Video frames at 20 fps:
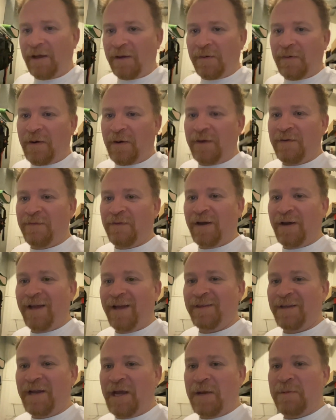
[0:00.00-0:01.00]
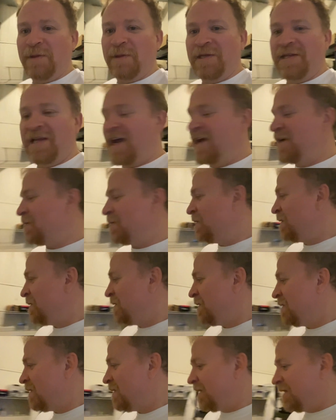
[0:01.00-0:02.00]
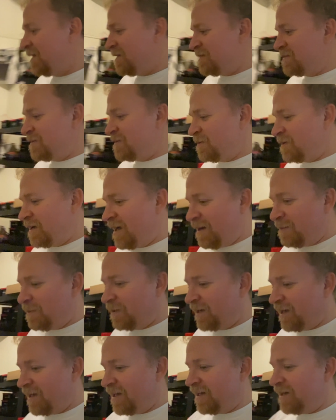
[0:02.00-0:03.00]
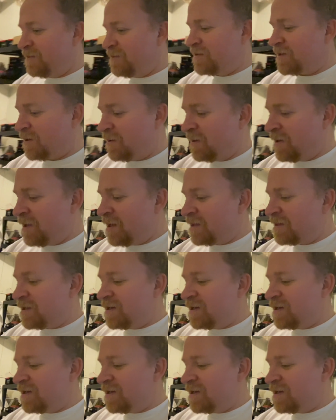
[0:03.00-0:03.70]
already forgot the name of the title. It's so complicated. So, the